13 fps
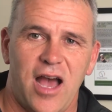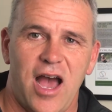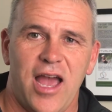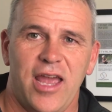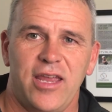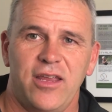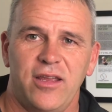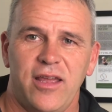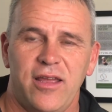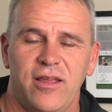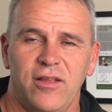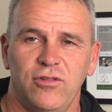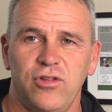I
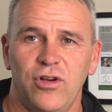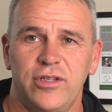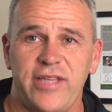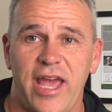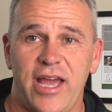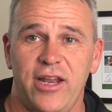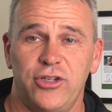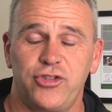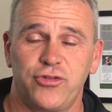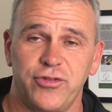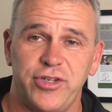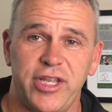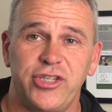looked at a
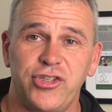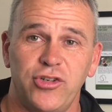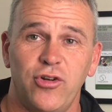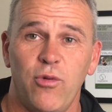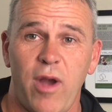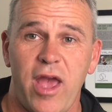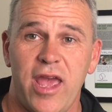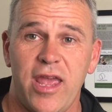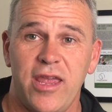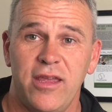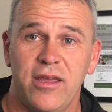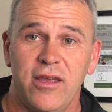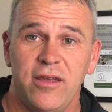traditional
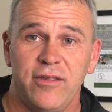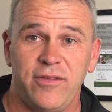way